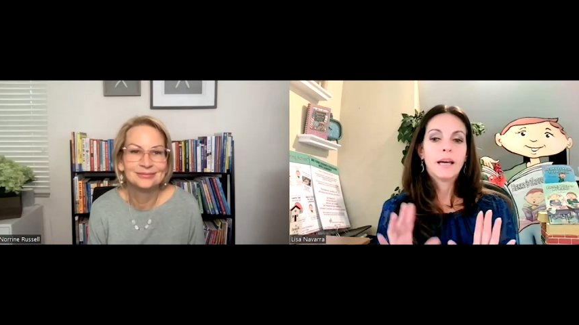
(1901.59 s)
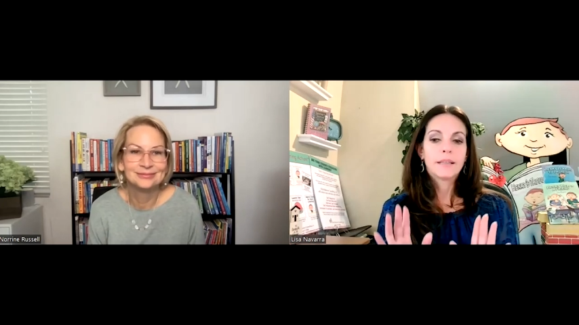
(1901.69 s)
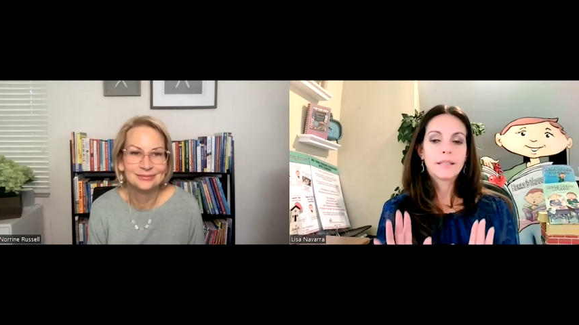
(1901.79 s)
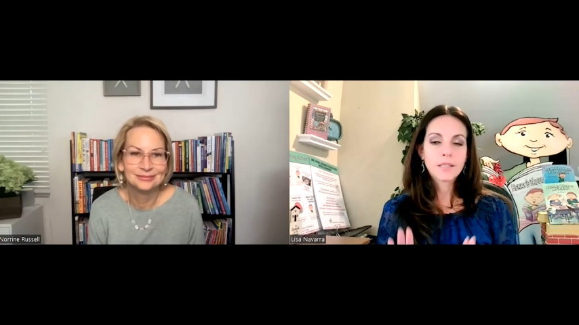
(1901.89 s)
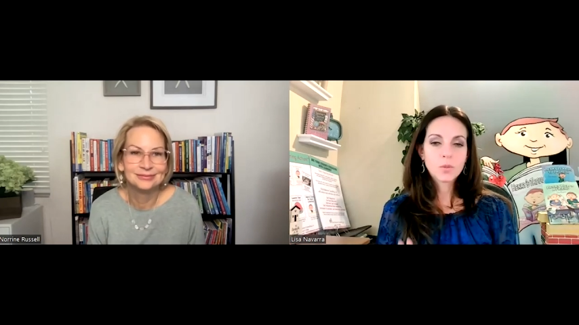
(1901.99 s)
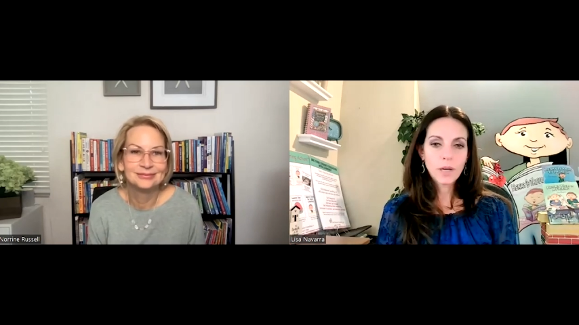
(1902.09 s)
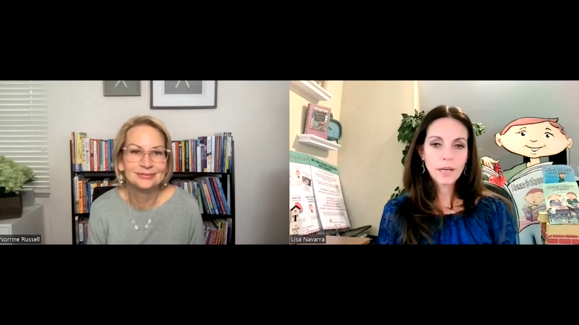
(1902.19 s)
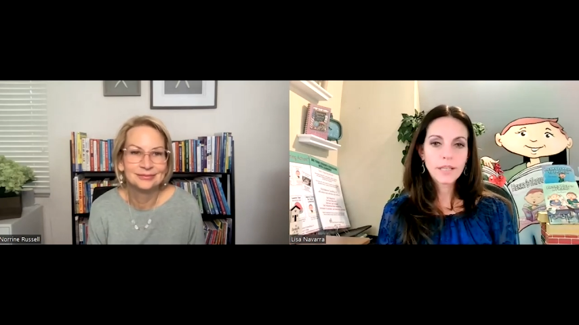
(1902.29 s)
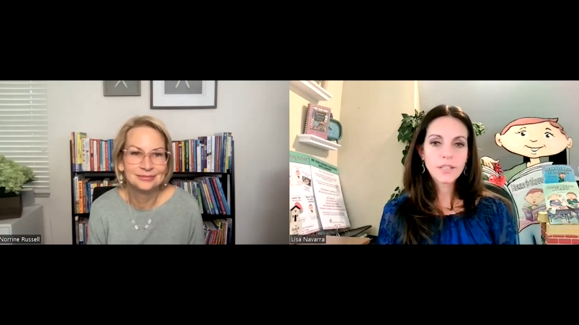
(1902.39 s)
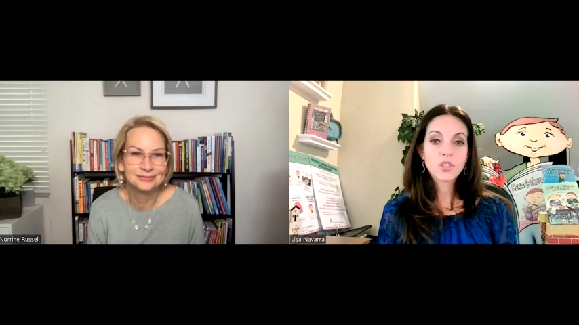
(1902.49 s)
Speaker 1: This is what I
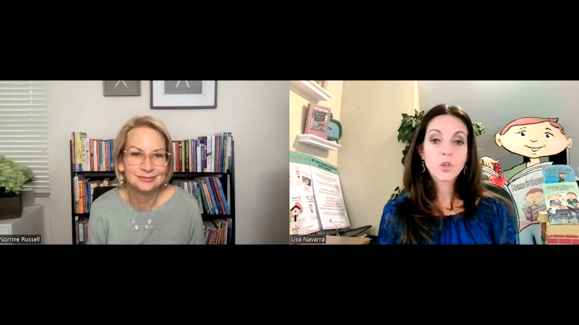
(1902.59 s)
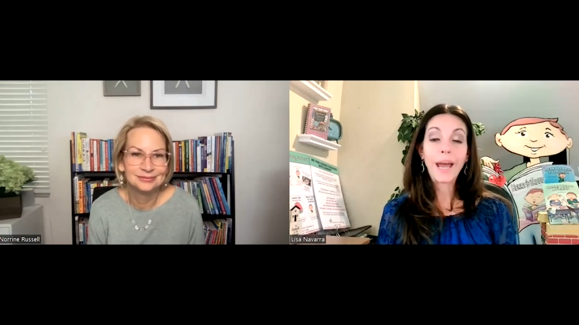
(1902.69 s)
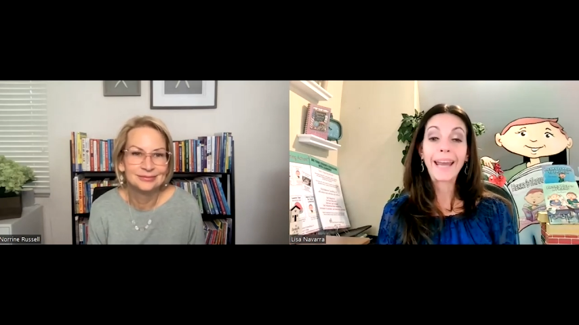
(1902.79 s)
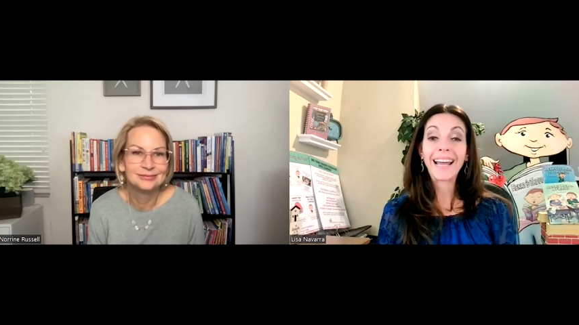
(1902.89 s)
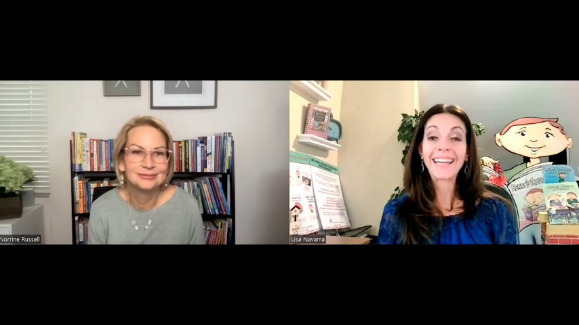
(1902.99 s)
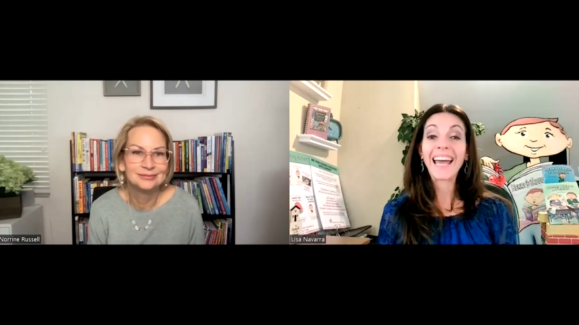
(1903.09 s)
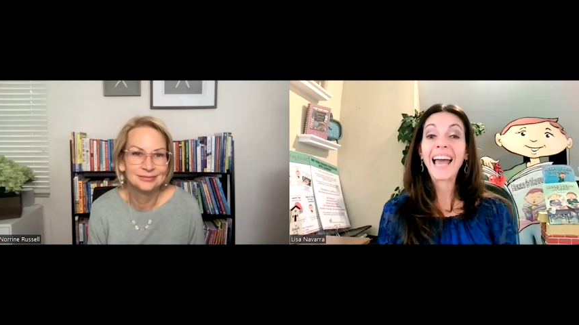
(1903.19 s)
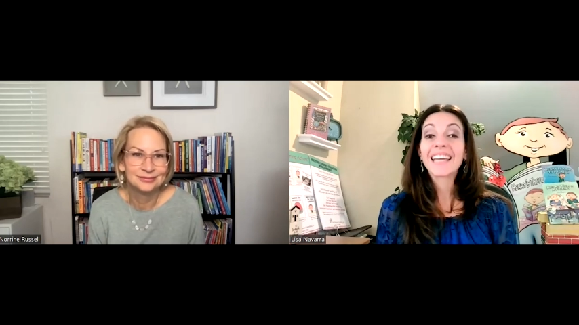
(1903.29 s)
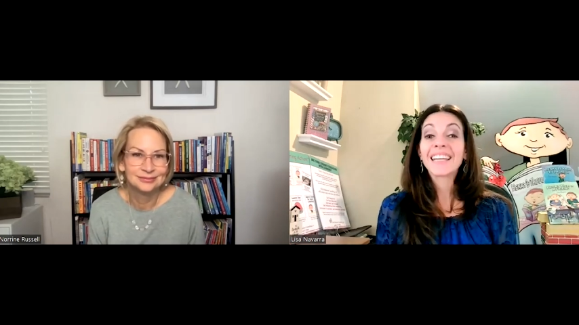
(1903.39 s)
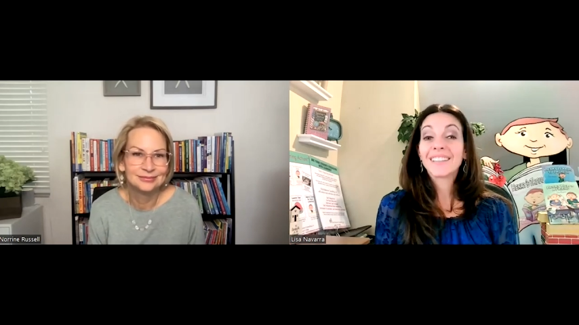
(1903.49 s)
need to do, and I
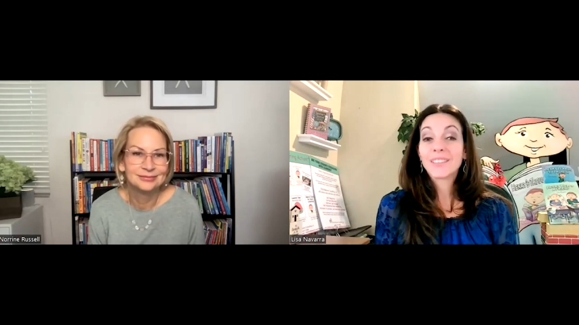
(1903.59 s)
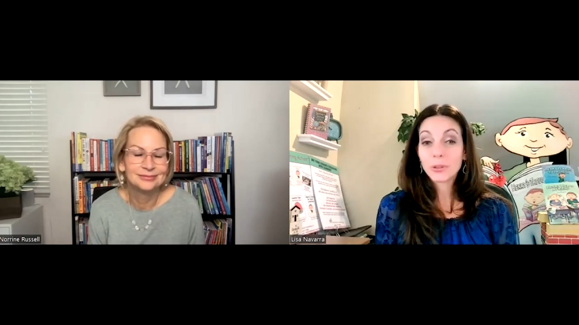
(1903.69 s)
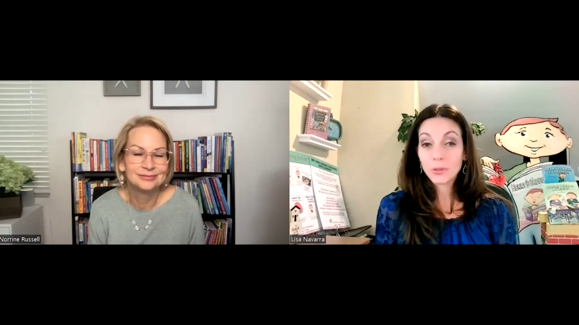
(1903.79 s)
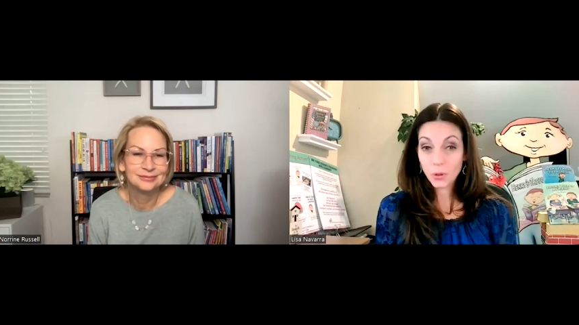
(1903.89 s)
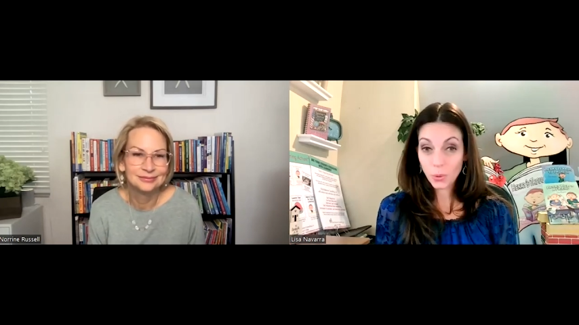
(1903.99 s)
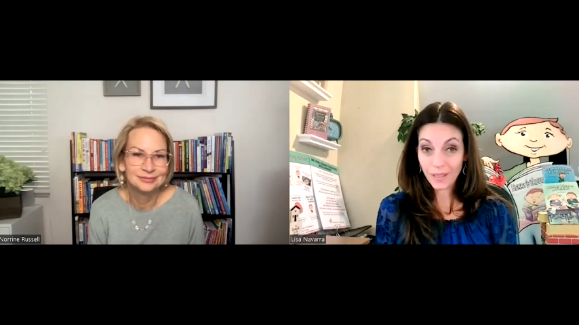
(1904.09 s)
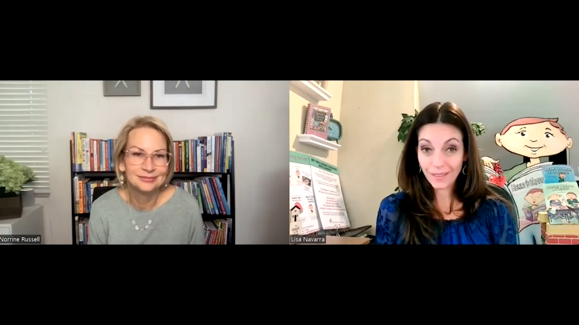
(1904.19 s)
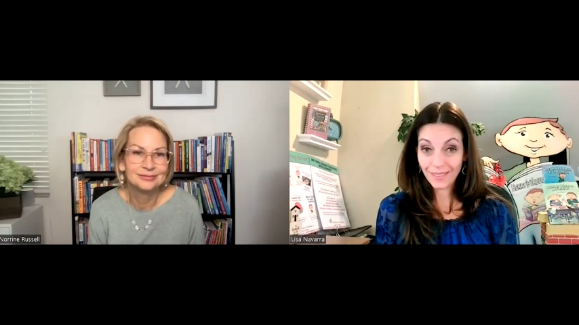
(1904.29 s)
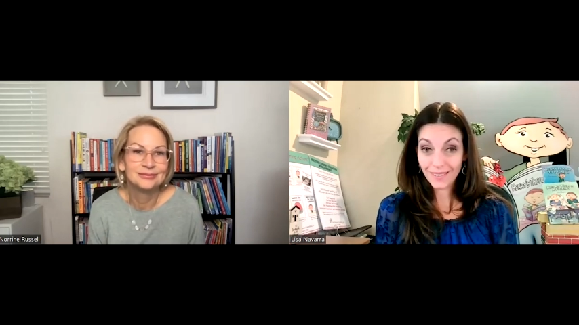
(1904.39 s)
can do it.